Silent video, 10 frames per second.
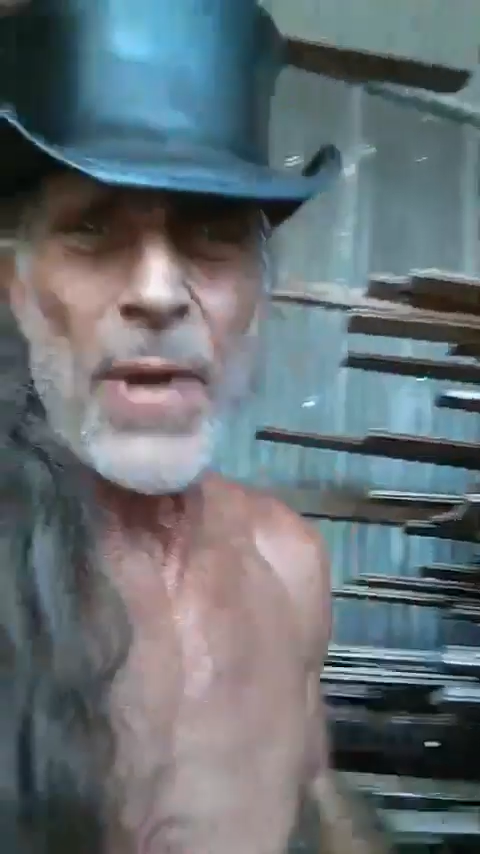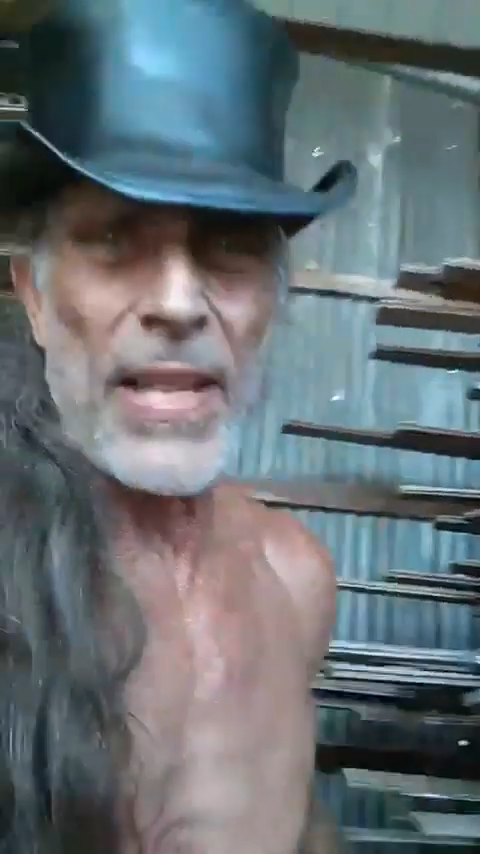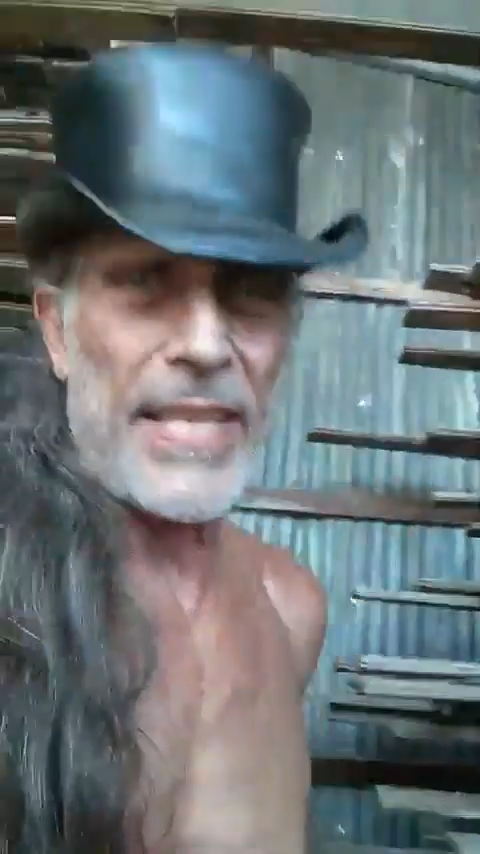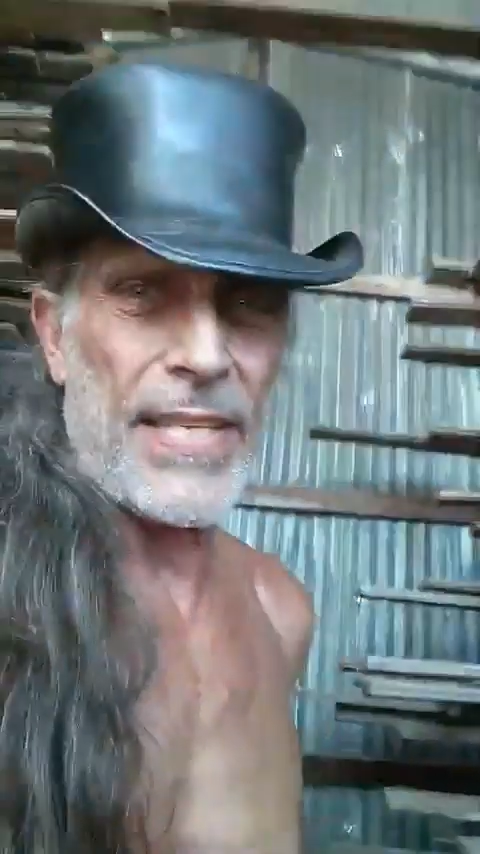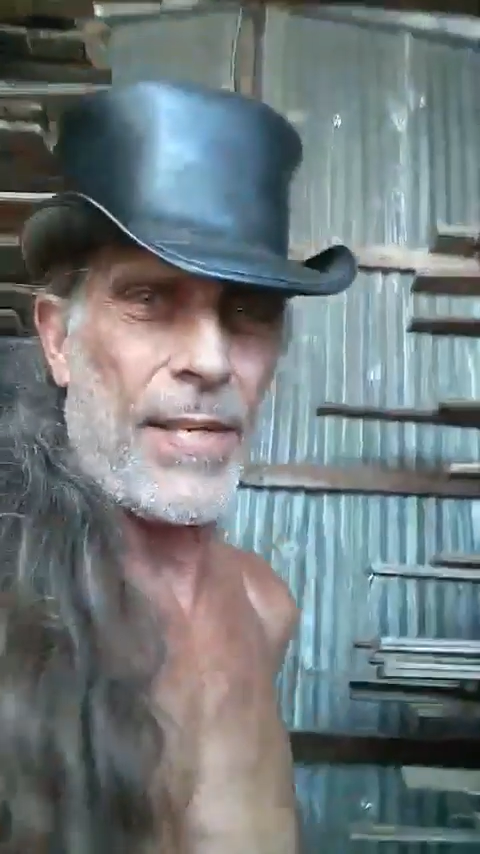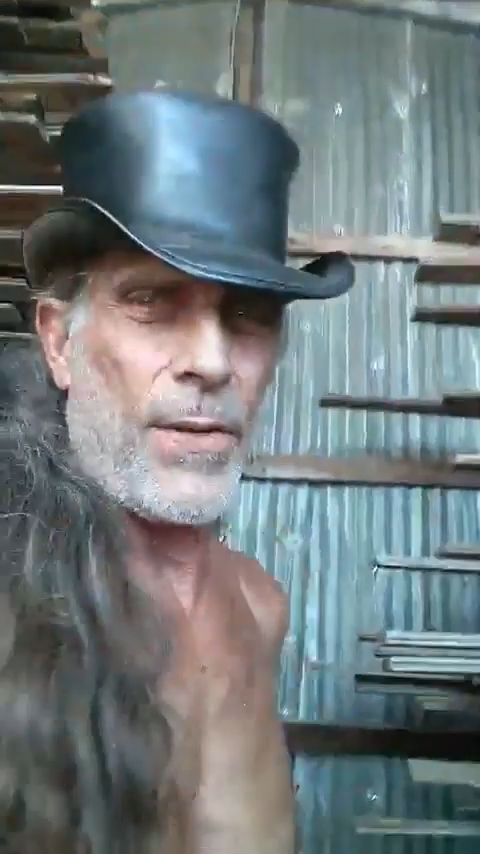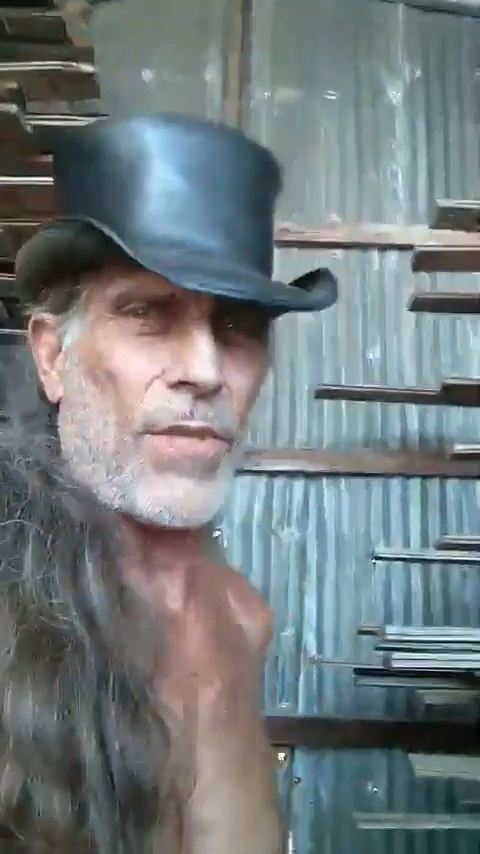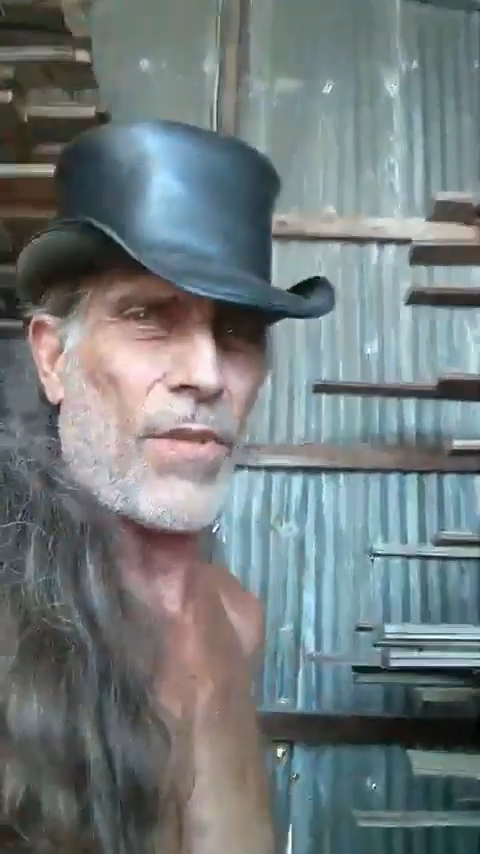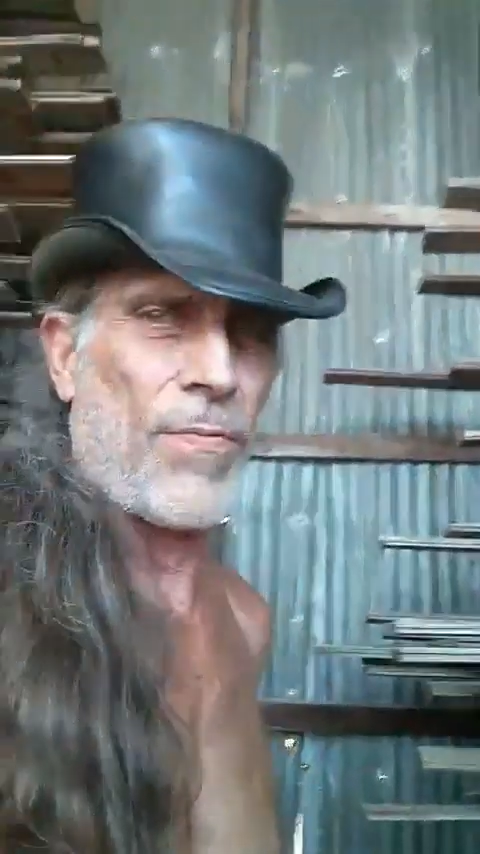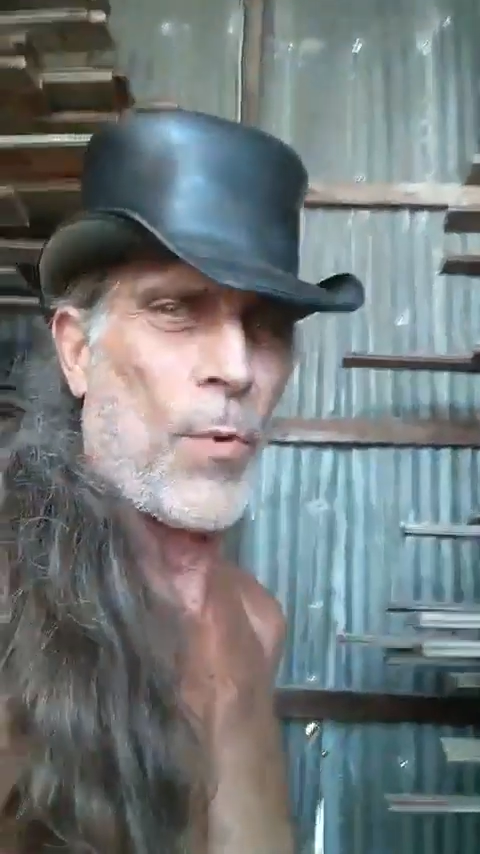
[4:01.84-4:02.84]
what I like to use
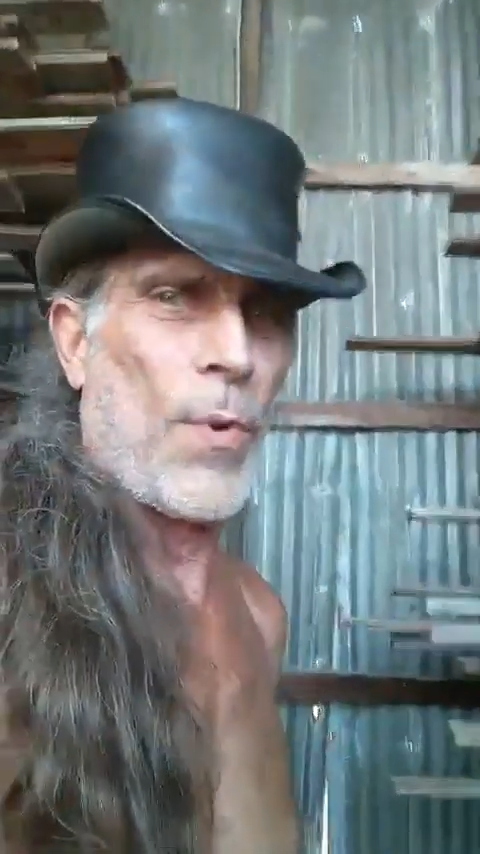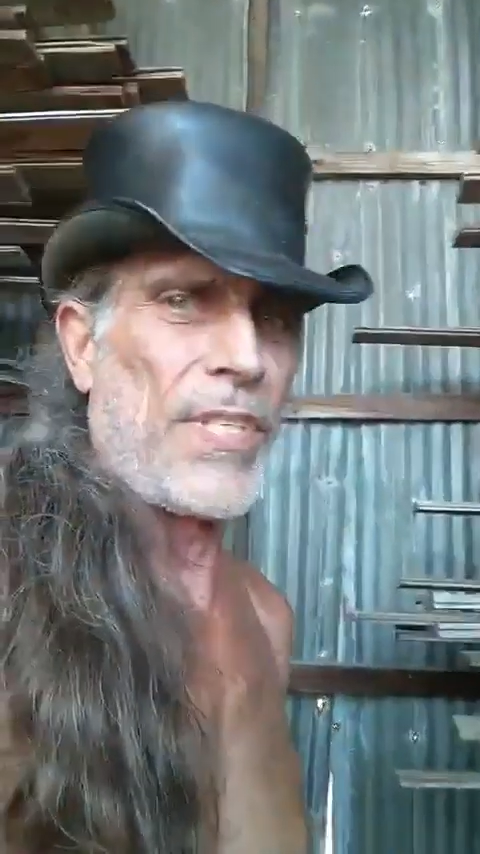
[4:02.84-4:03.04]
on the floors.